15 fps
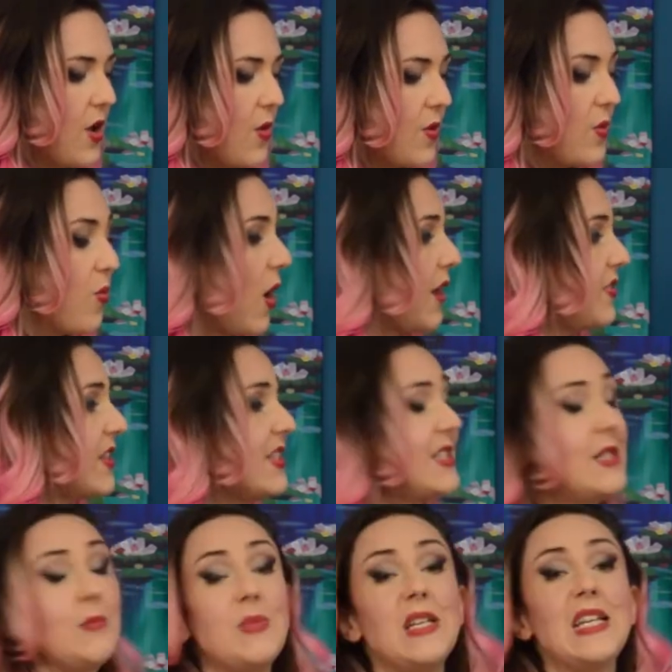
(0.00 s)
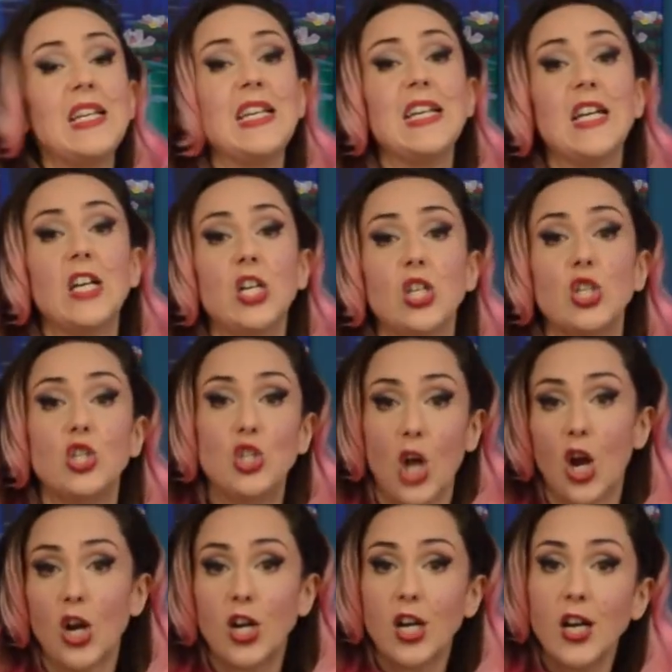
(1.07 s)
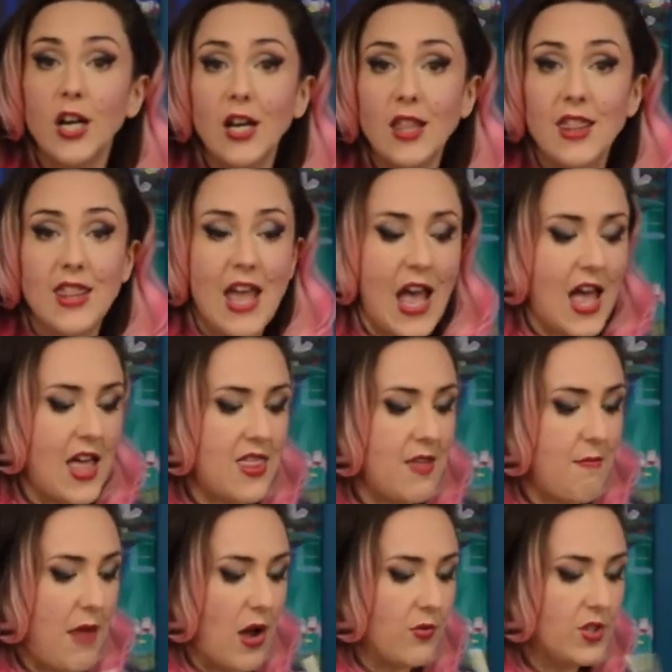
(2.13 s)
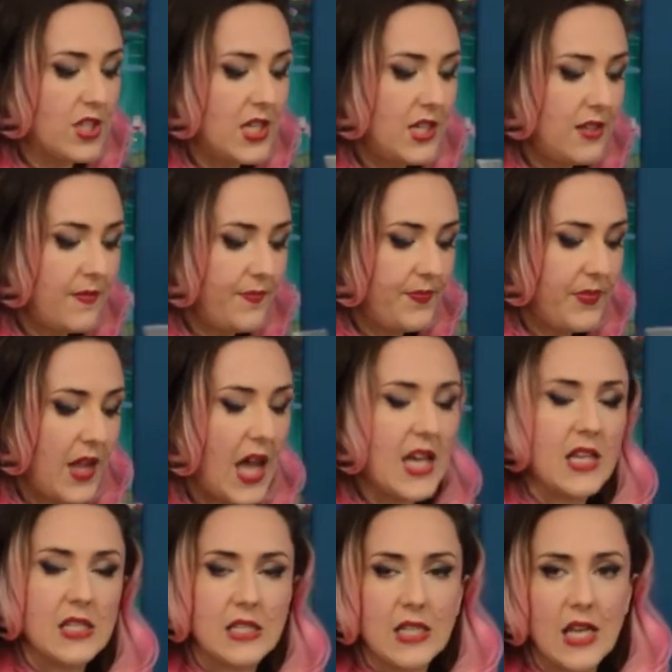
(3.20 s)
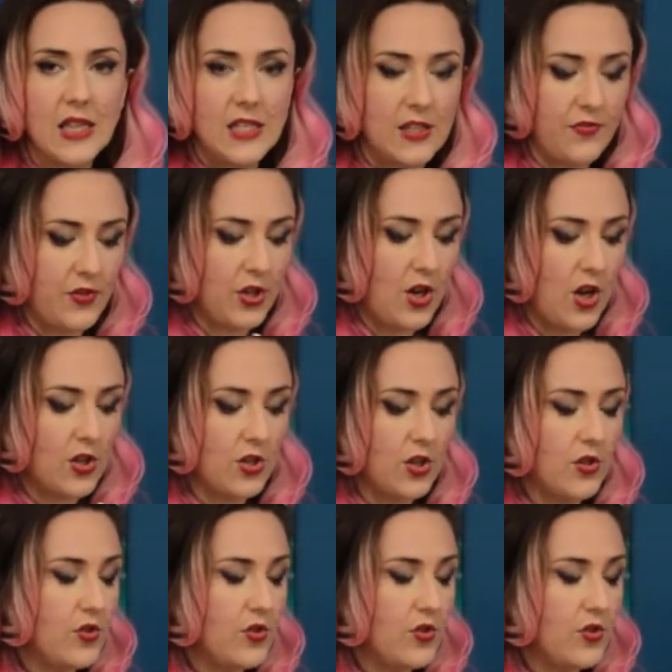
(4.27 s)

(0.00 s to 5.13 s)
We want this to be darker than the mountain and a slightly different color.